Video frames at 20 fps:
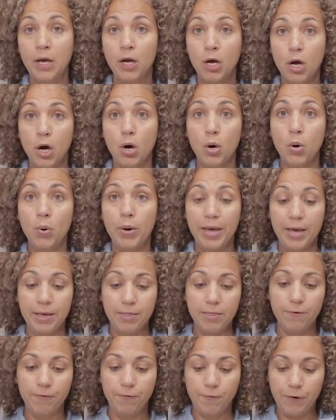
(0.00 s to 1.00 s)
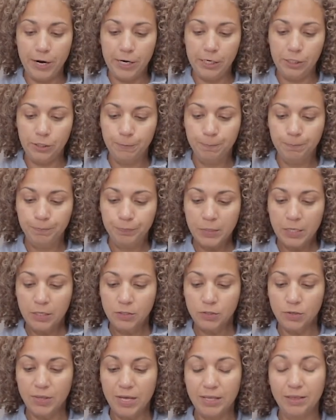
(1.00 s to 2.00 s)
go in the fridge
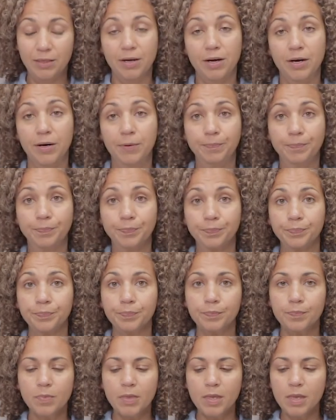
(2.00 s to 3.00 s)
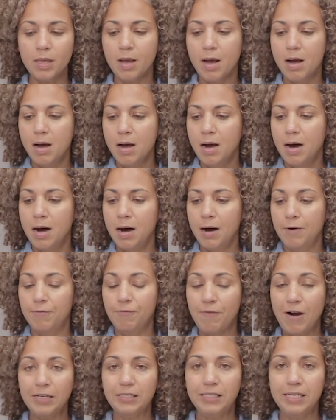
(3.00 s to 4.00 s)
so that the
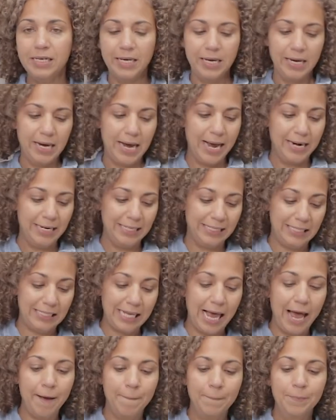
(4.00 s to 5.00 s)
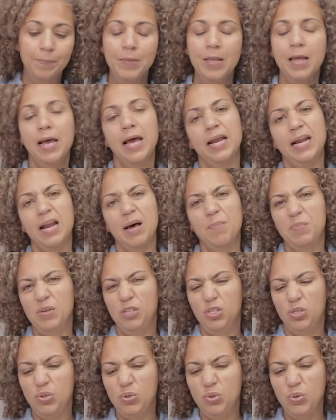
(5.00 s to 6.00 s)
frosting can kind of set and not be
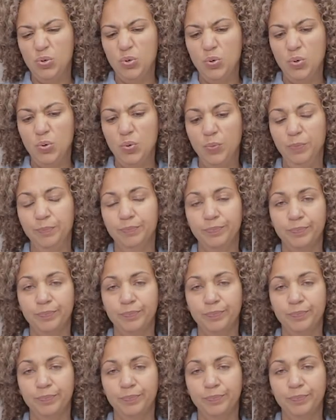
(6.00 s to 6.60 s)
too